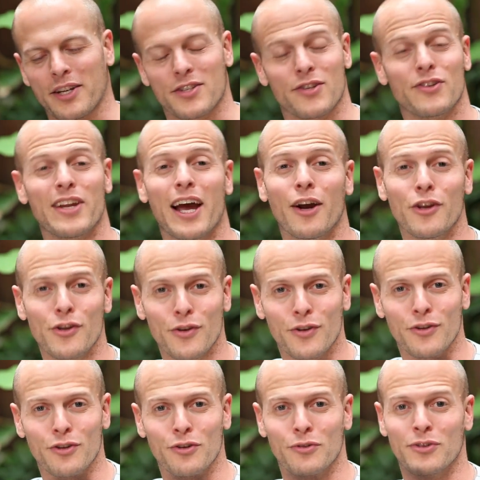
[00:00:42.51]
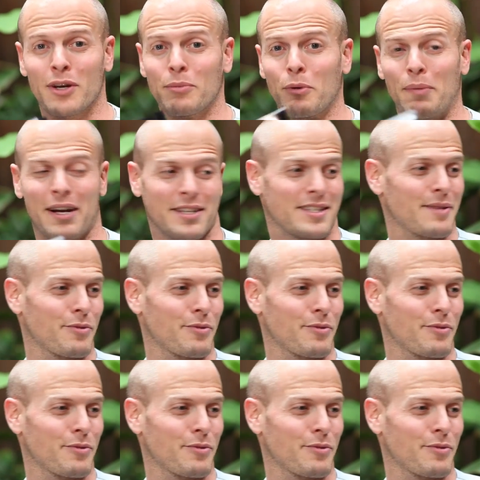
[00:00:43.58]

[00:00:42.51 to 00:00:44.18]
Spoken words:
so now you can do double bicep